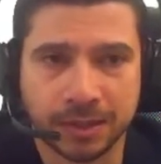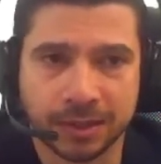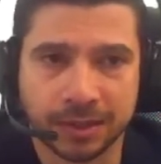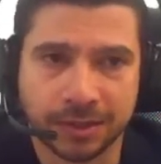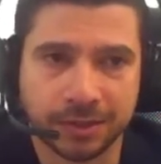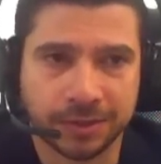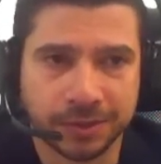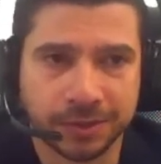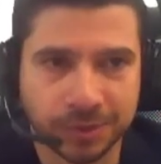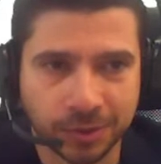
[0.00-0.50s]

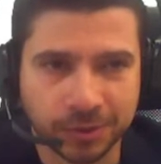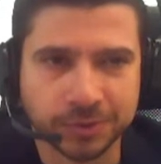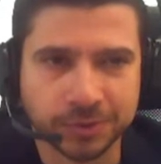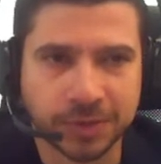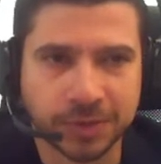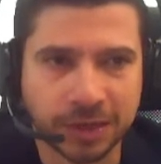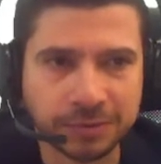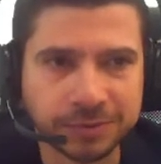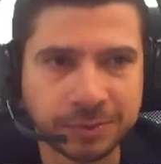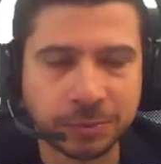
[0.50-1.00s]
and also
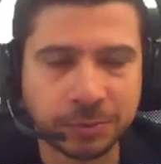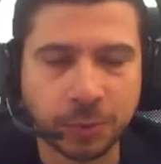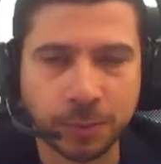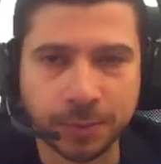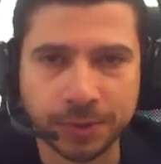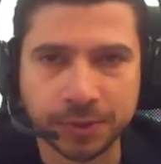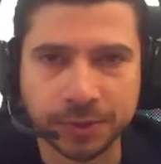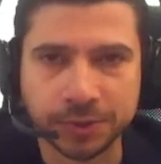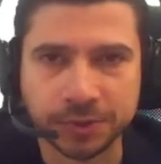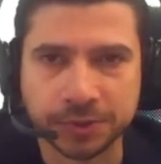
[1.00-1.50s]
have some
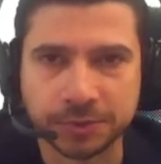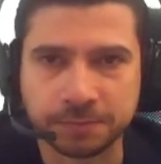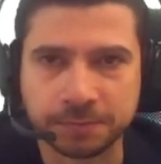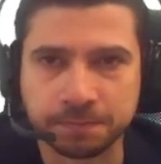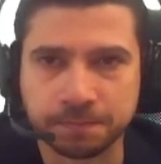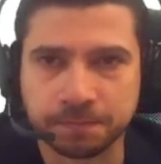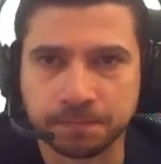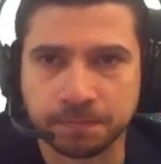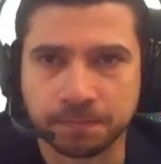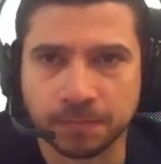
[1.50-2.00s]

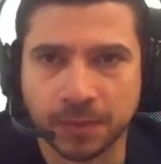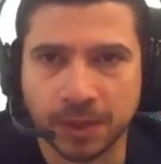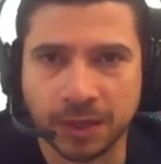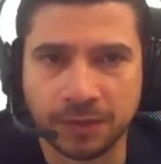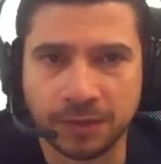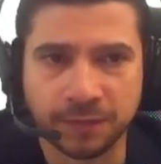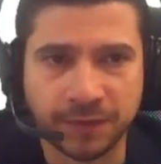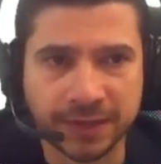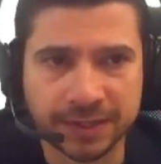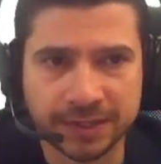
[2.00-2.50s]
competition.
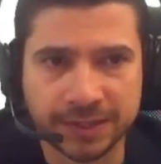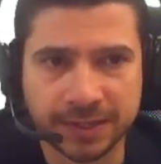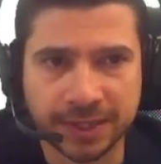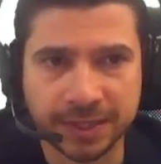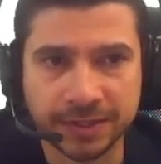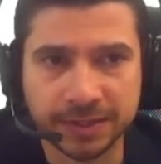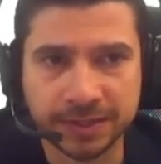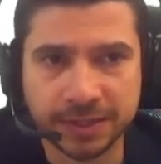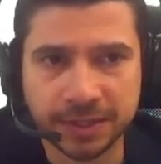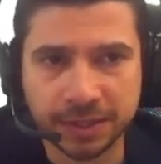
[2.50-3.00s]
In fact, the
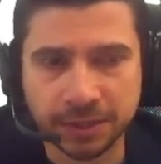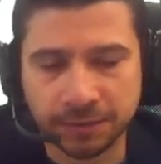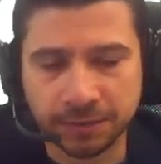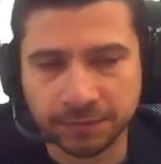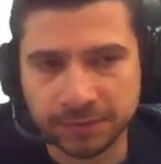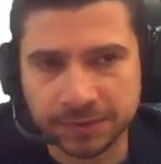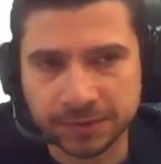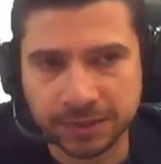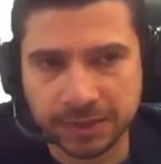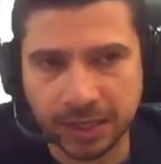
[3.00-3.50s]
idea
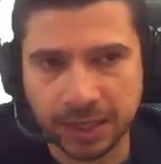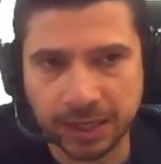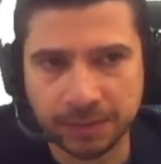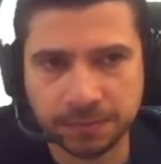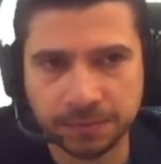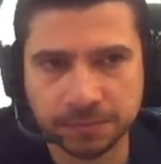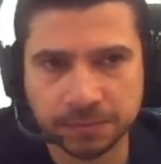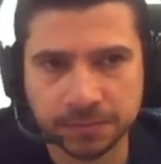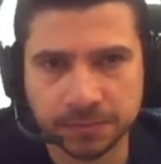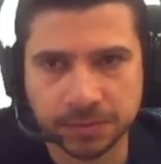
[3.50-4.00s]
of this
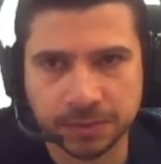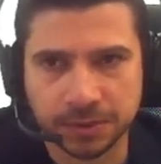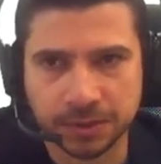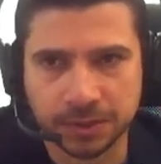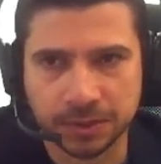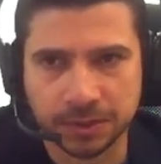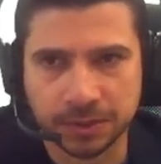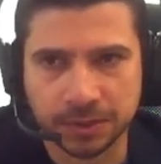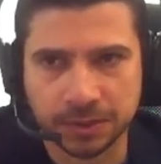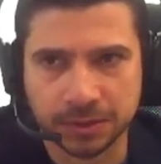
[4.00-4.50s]
game
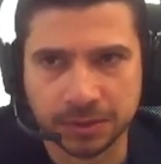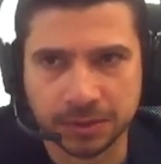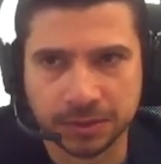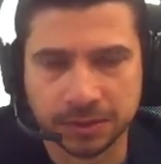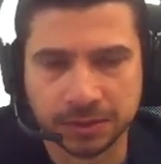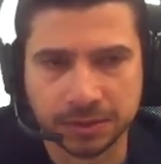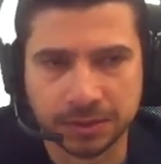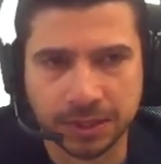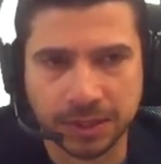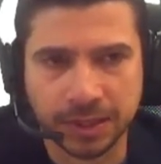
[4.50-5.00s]

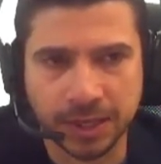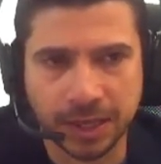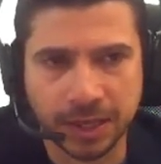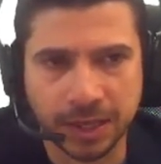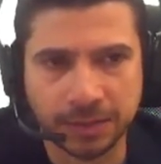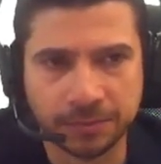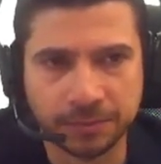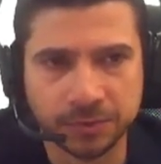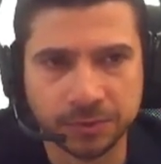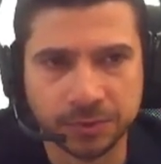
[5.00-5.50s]
they
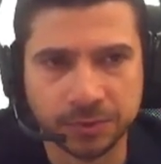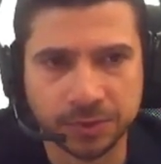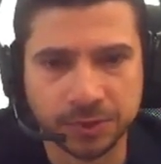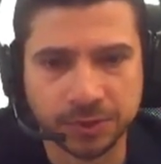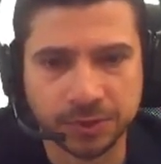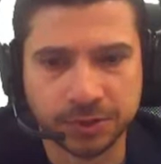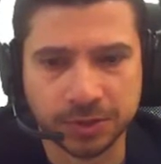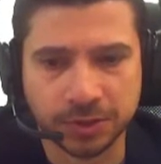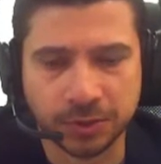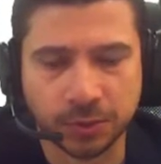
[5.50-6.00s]
came
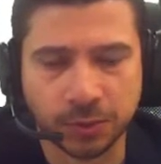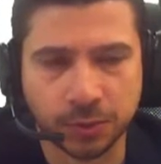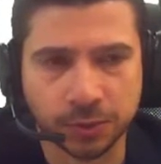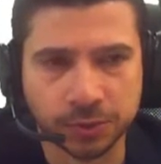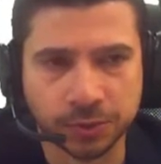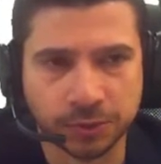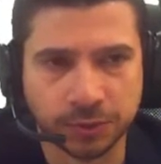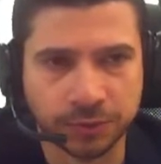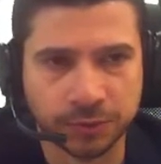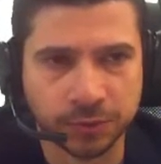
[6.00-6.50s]
during the
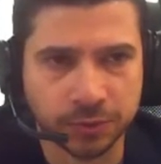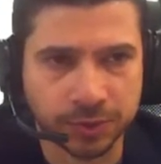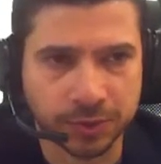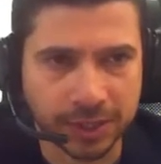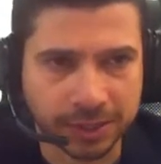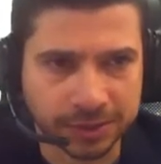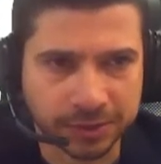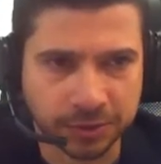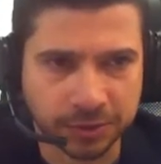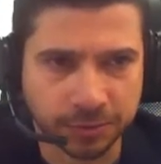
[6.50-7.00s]
course of
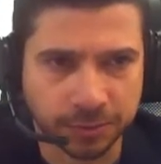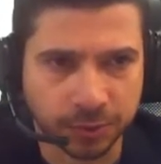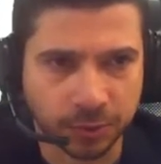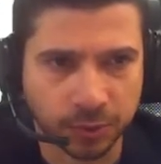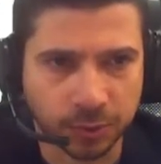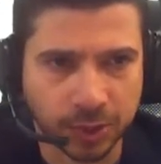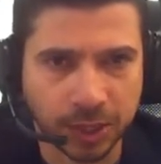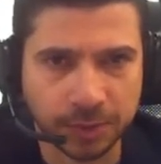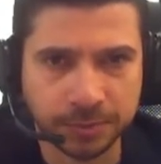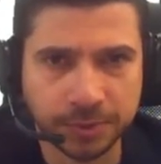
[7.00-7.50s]
Introduction to
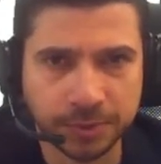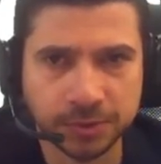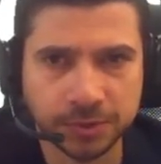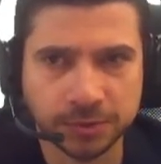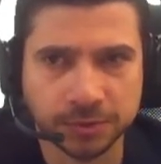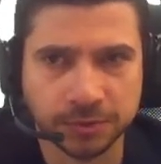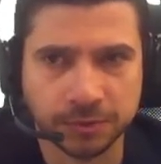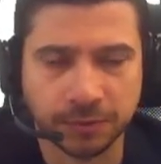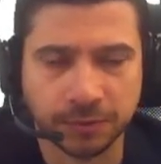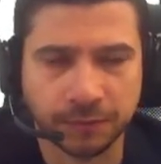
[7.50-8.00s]
Programming
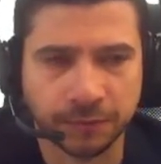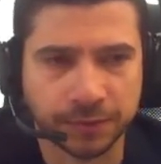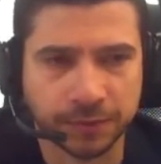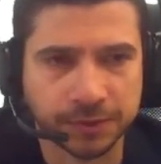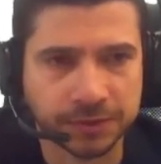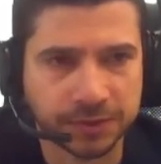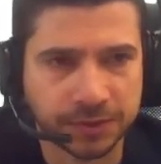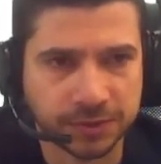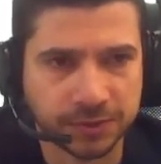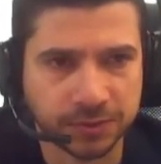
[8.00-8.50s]
to
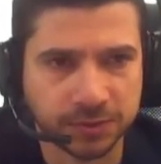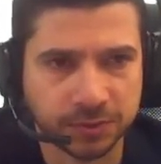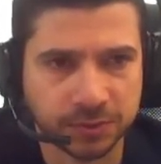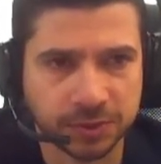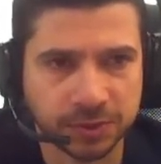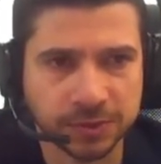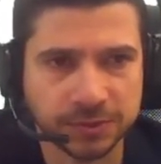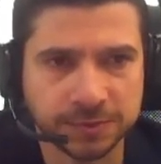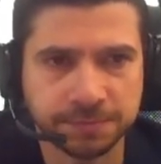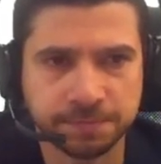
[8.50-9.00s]
first year
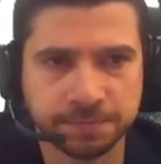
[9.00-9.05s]
students.